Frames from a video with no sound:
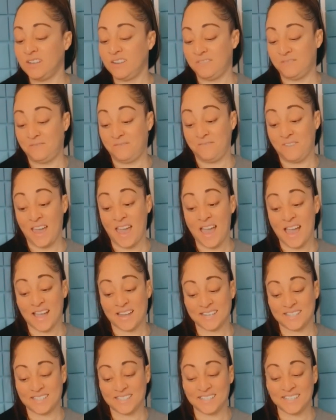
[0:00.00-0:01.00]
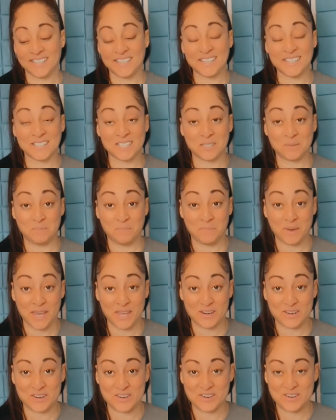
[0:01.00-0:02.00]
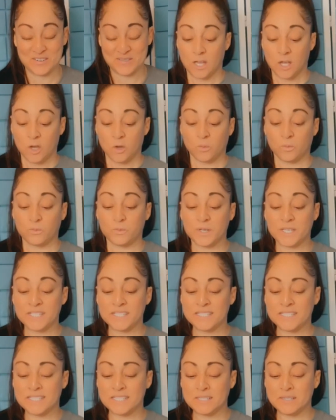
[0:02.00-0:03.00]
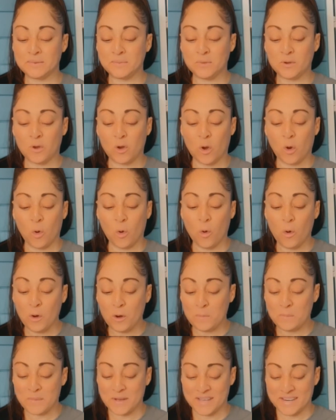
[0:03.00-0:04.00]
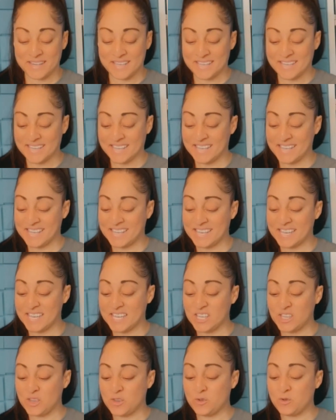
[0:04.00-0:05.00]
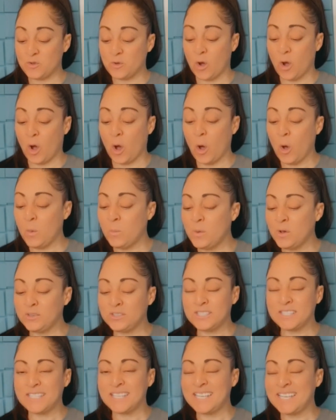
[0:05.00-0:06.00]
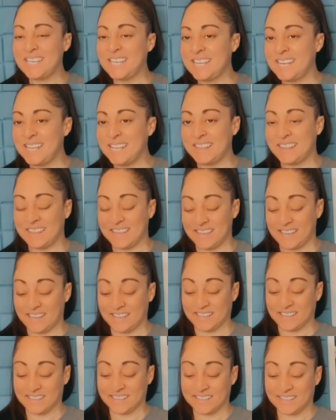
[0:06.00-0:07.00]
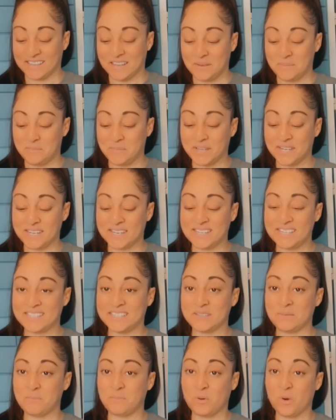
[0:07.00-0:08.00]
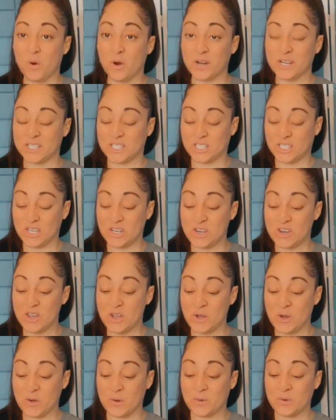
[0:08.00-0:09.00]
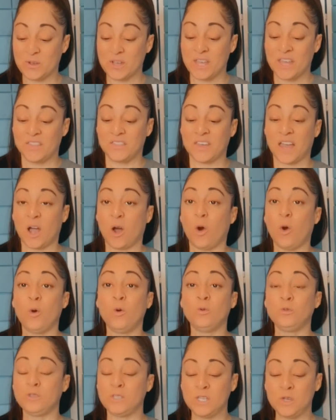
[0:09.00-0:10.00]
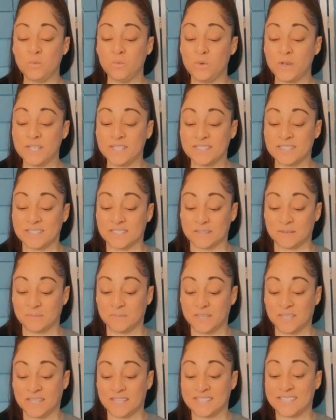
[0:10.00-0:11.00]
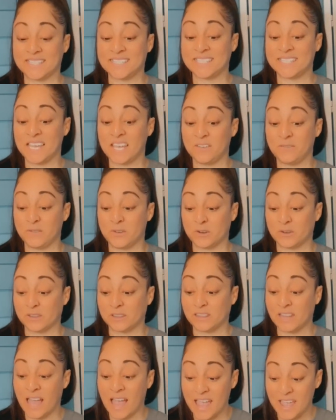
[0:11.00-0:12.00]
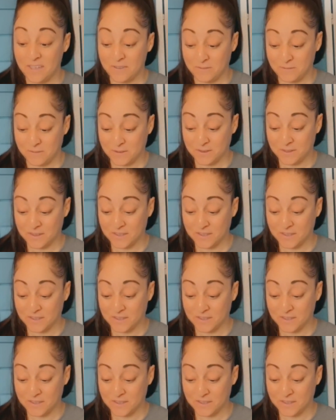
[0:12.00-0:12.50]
In fact, it's better. Wisdom or money can get you almost anything. But it is important to know that only wisdom can save your life.